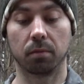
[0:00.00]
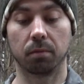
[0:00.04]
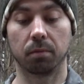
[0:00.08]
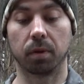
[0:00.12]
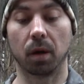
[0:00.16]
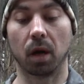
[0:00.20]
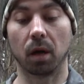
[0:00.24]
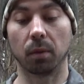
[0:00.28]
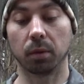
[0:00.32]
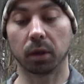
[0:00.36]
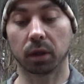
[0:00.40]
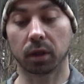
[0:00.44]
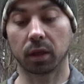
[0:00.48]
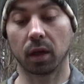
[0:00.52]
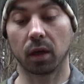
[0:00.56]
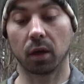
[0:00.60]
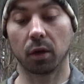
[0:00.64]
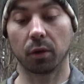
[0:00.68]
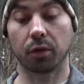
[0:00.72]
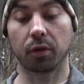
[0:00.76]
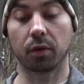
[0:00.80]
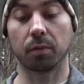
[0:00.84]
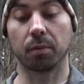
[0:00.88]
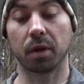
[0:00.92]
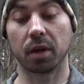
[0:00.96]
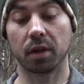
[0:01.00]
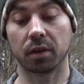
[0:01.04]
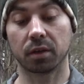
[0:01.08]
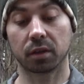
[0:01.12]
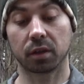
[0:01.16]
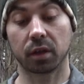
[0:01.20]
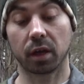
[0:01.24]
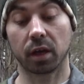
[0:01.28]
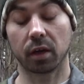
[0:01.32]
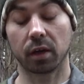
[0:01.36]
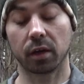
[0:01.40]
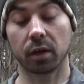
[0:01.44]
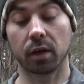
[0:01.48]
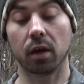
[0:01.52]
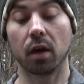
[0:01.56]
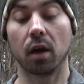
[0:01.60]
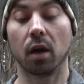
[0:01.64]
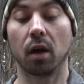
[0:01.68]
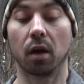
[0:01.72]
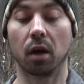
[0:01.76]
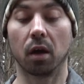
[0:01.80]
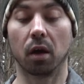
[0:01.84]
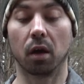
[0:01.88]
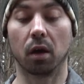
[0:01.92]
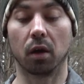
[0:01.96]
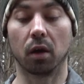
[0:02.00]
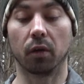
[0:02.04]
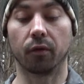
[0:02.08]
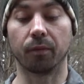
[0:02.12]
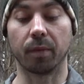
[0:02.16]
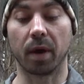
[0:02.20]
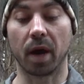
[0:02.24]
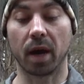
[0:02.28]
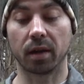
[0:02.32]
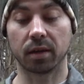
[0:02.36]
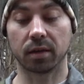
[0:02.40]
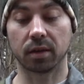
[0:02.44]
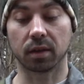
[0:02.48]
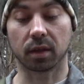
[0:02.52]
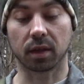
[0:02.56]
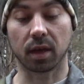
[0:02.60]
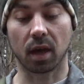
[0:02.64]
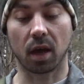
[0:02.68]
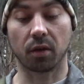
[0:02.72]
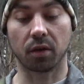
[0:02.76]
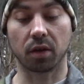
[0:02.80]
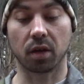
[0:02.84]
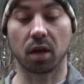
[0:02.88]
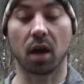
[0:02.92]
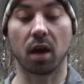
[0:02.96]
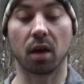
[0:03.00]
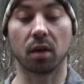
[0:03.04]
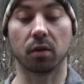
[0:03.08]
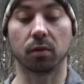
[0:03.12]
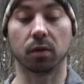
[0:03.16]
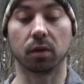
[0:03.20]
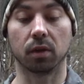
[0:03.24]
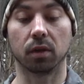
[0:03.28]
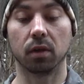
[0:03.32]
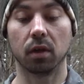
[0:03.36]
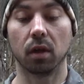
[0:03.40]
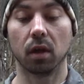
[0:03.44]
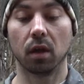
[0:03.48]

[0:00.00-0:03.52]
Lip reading: Public Health Administrator of Madison County, Iowa.